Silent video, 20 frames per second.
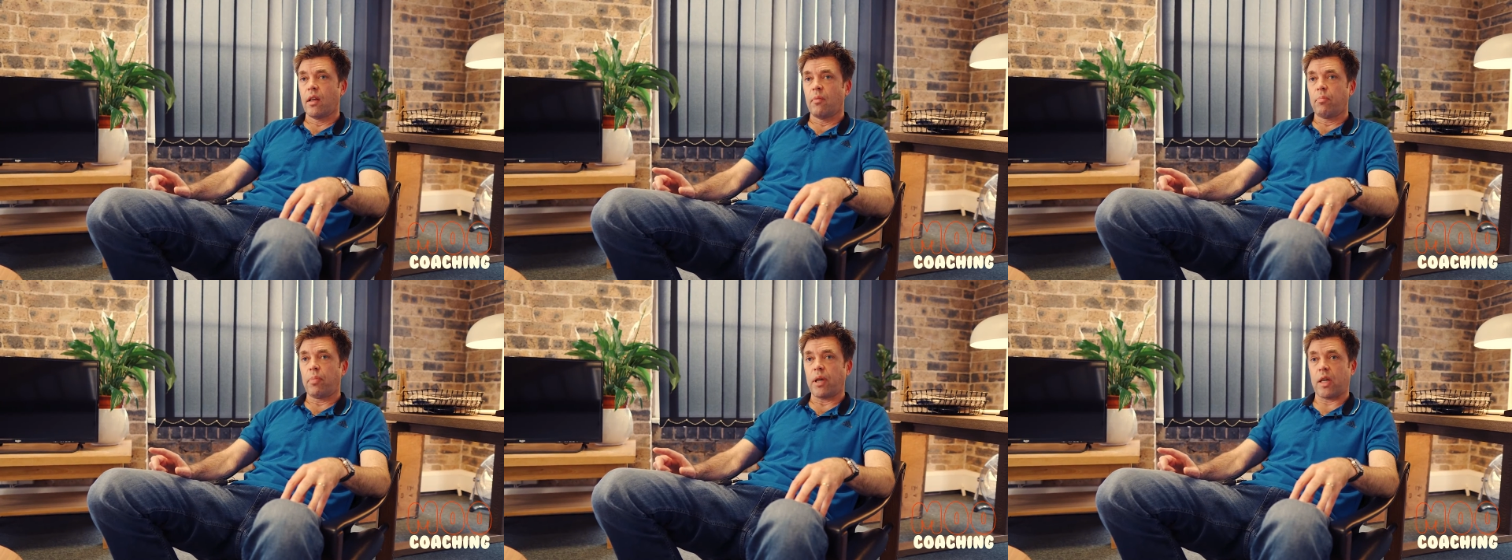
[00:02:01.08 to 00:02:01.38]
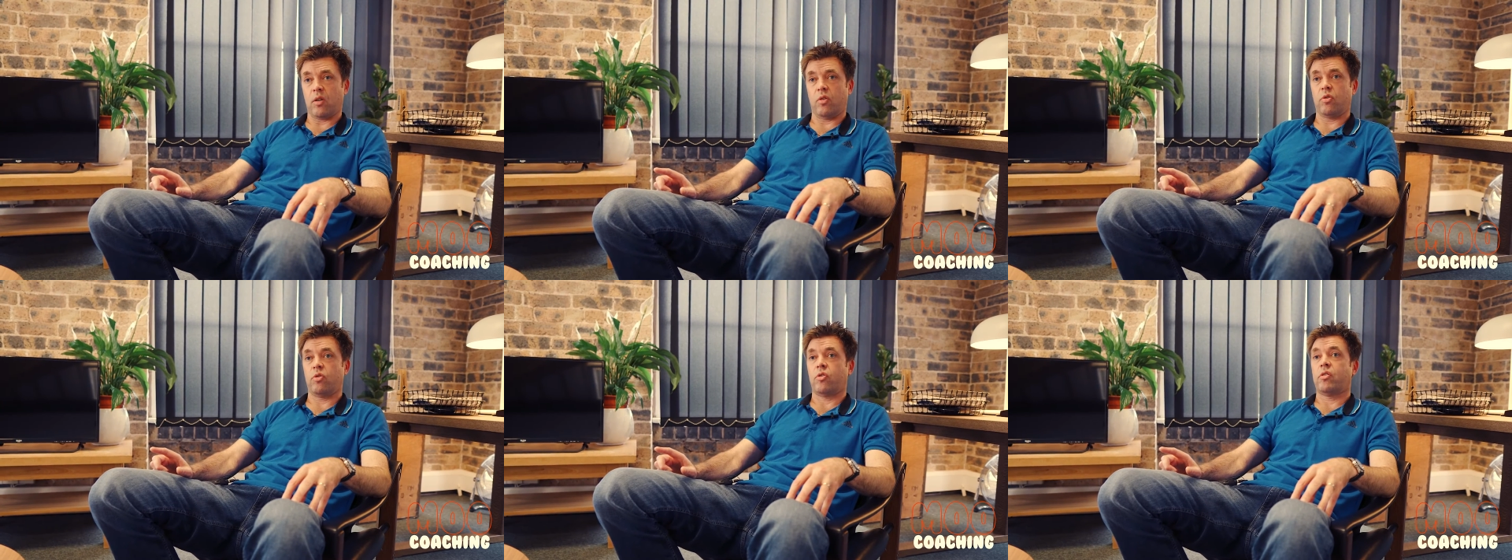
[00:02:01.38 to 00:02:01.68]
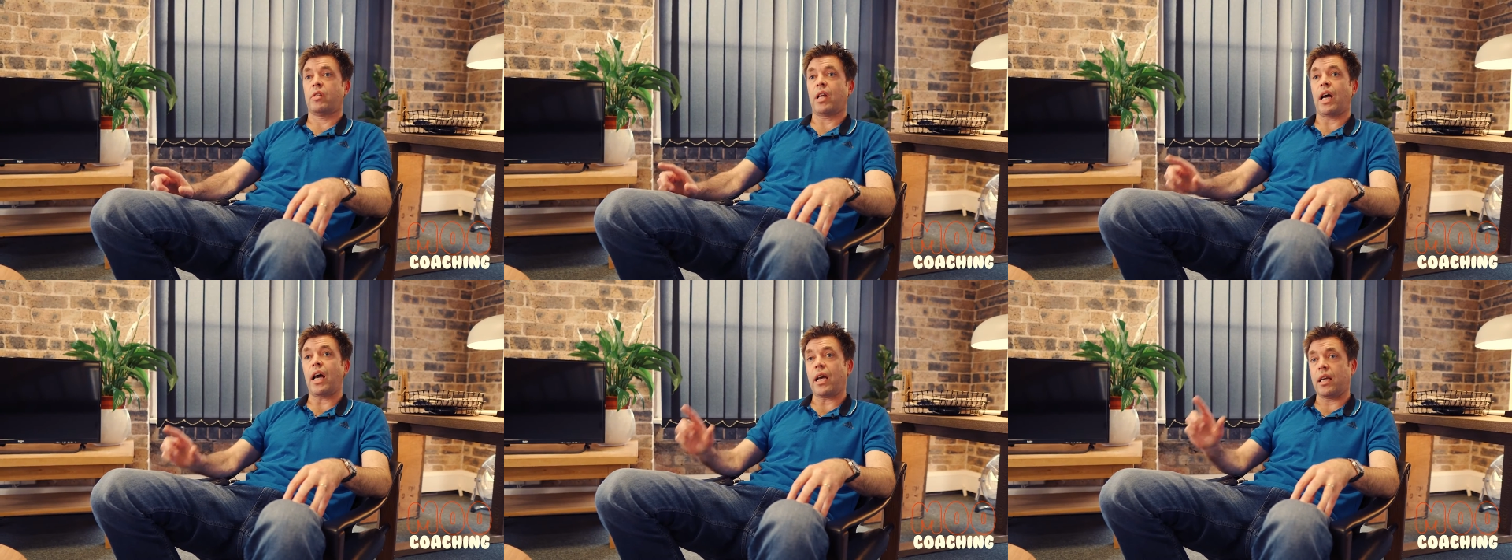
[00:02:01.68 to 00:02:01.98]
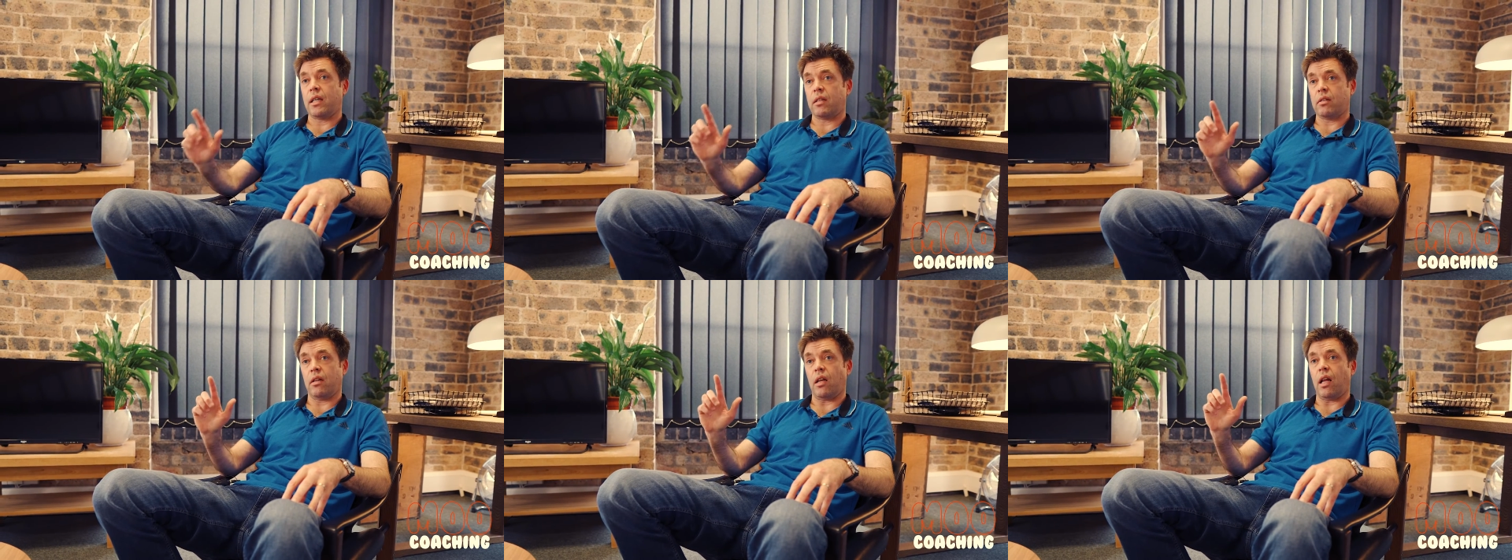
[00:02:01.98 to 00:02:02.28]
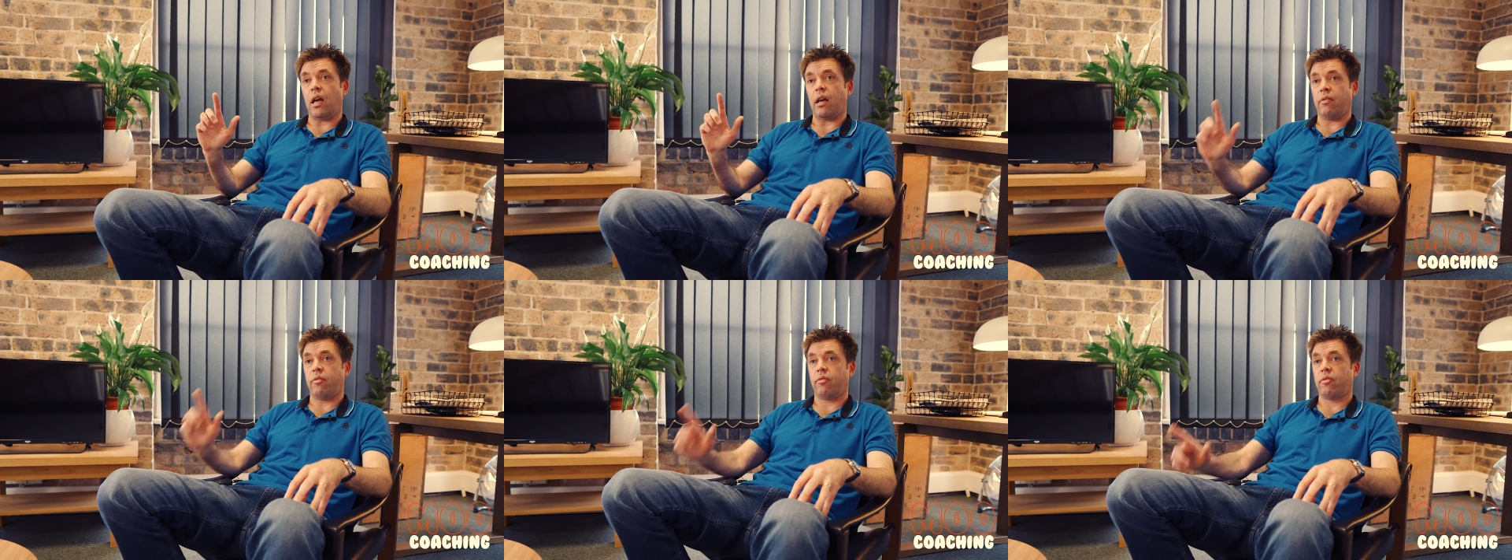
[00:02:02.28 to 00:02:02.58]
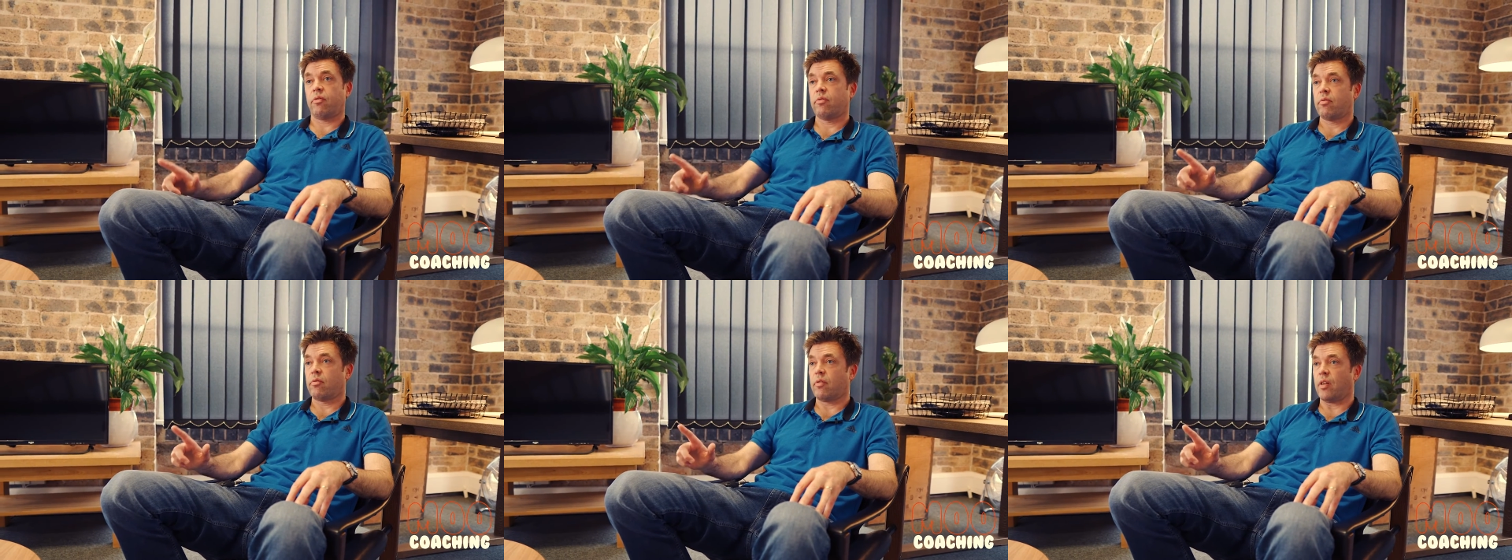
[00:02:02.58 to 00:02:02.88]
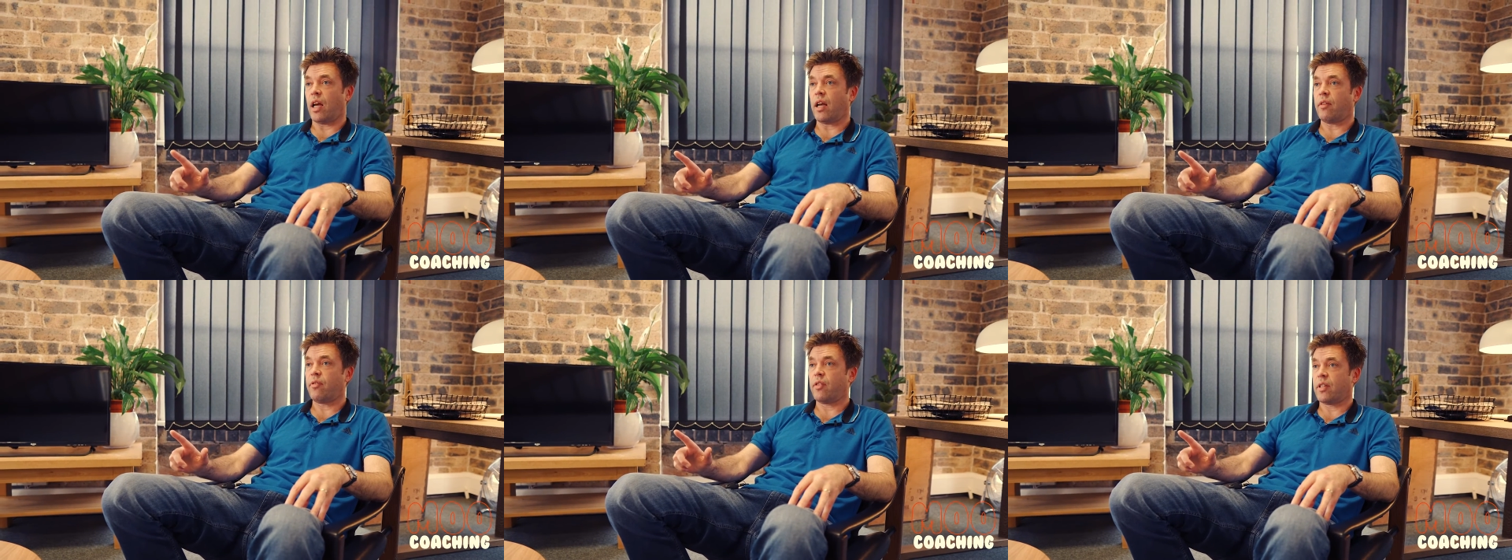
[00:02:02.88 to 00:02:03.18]
because that is life.
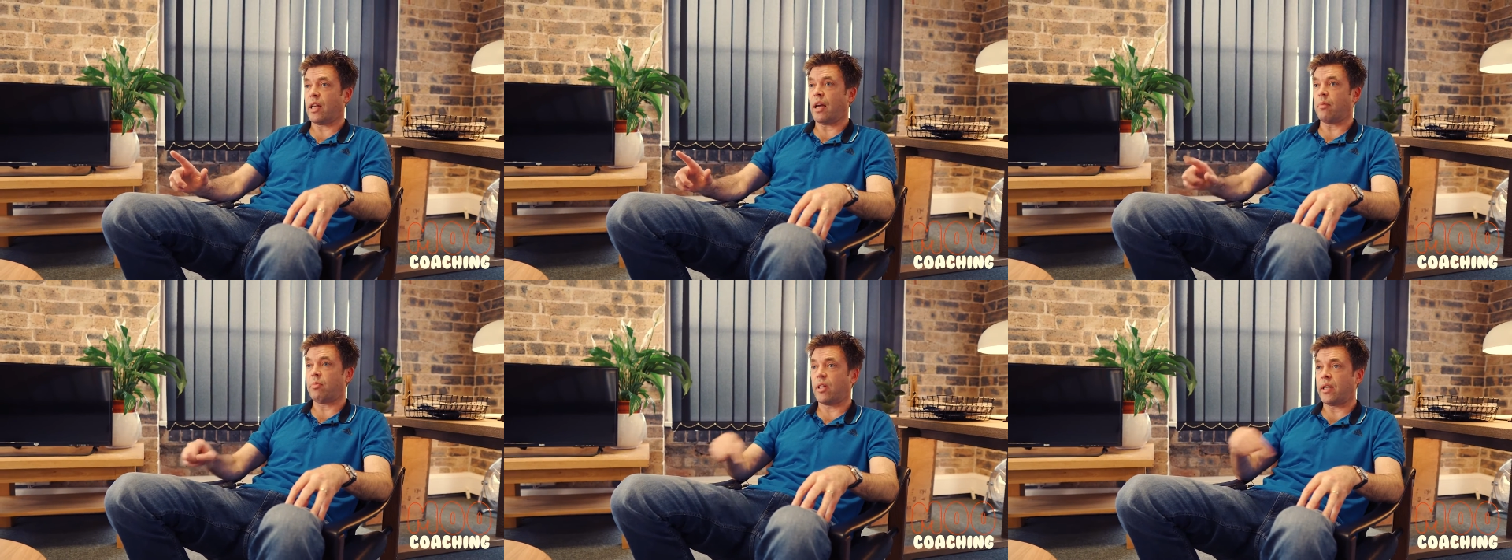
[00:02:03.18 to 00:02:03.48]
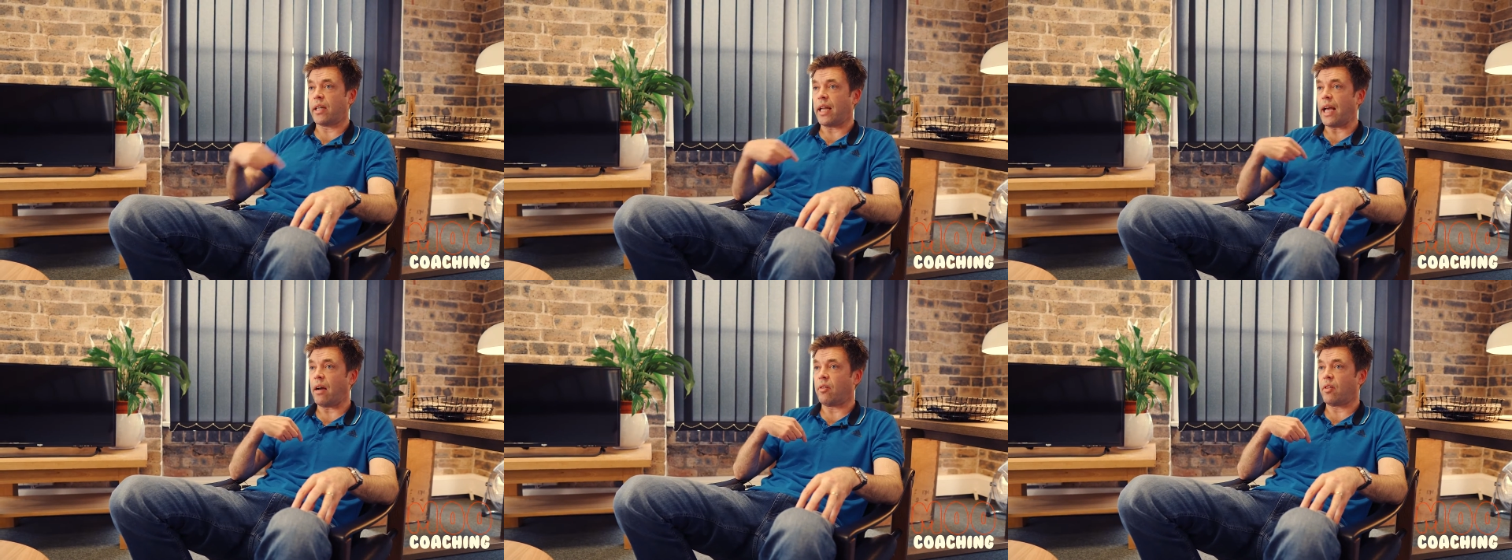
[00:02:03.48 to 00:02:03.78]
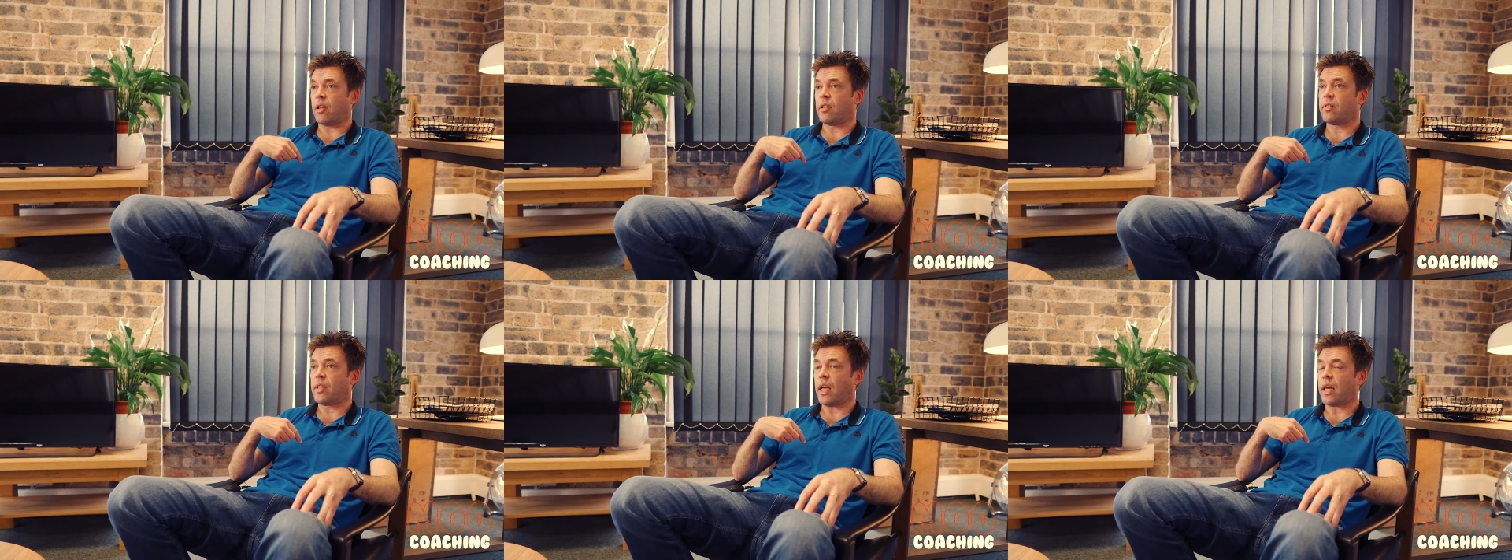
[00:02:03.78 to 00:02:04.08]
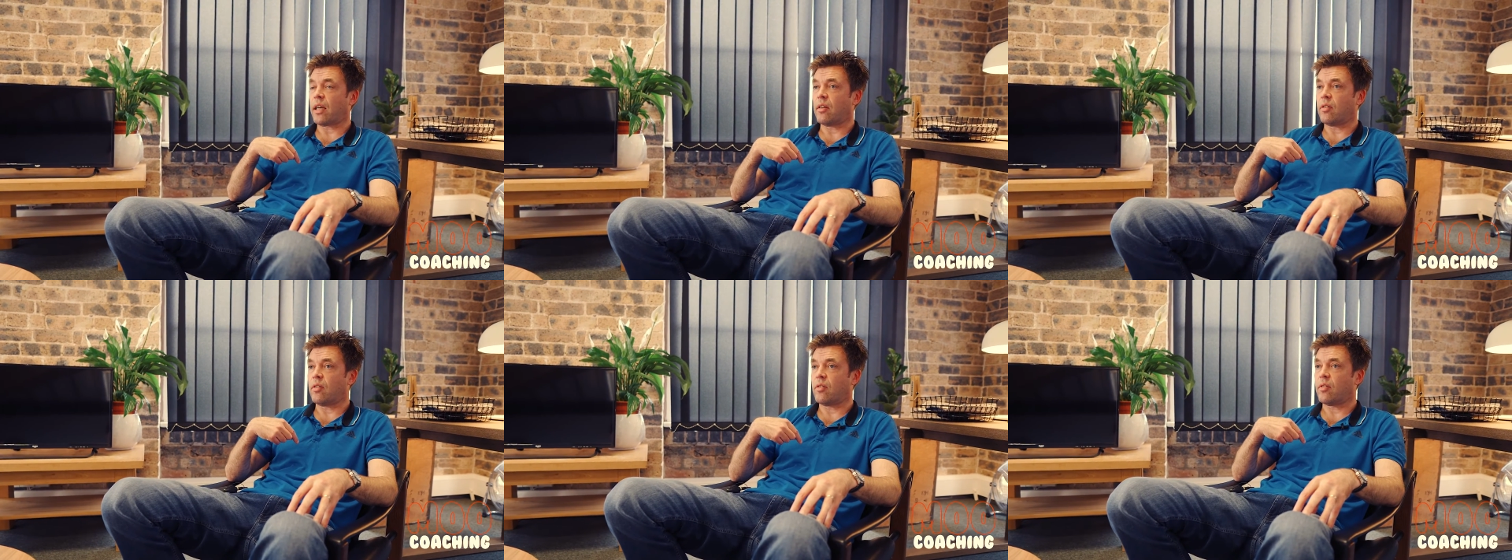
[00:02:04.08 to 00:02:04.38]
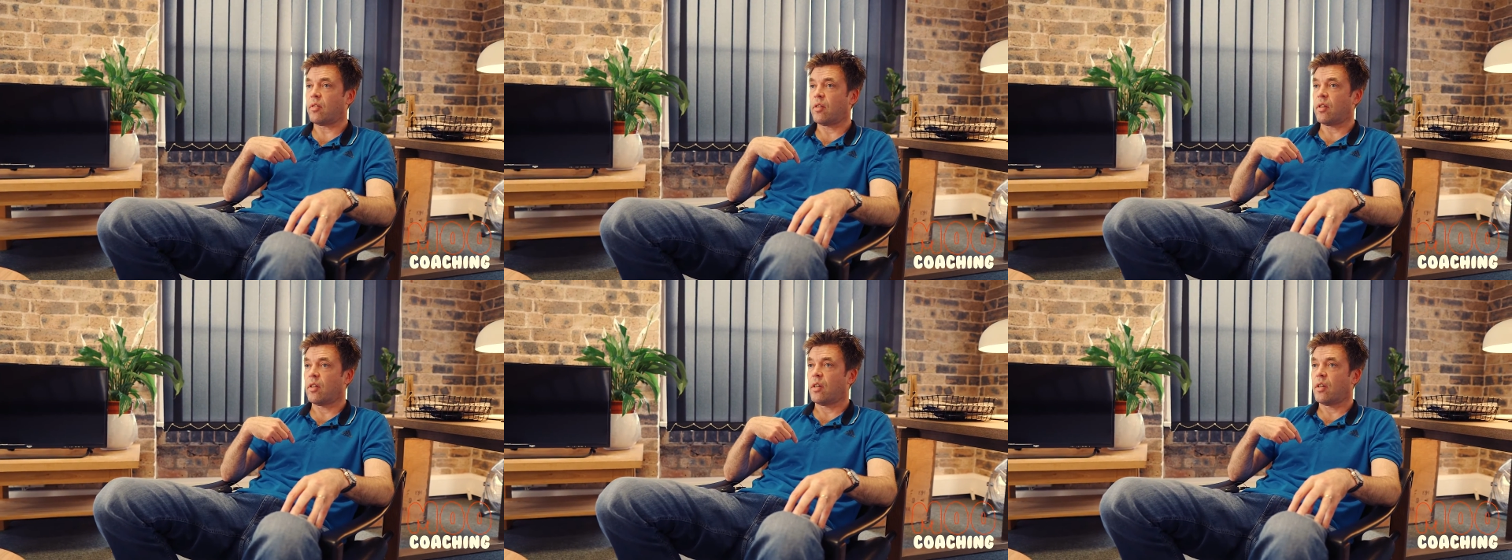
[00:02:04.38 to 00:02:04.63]
Life is happening now, this second,